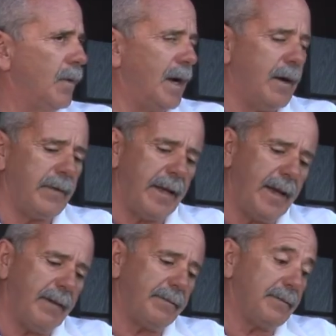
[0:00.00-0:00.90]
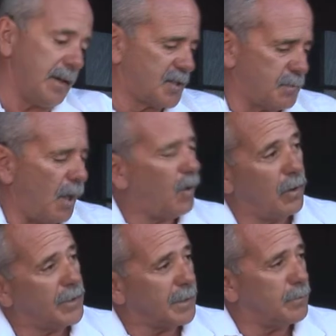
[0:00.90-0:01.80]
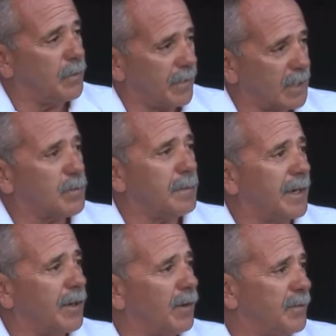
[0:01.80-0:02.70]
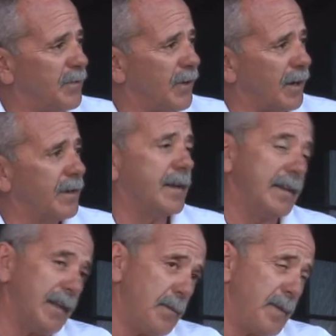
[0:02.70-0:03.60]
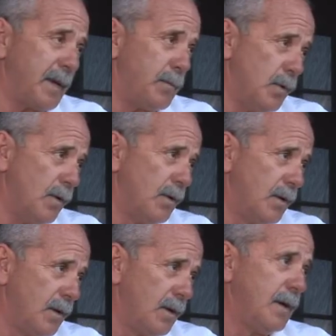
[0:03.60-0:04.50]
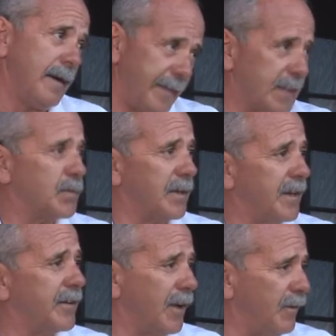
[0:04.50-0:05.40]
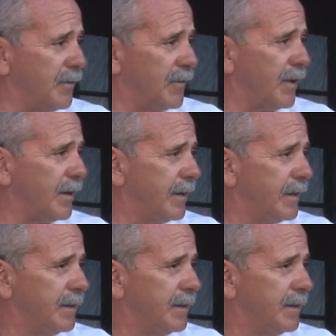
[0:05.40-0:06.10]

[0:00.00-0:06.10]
Well, we have a small holding pool. That's where my dolphins are, and then the big pool, and that's where their dolphins are.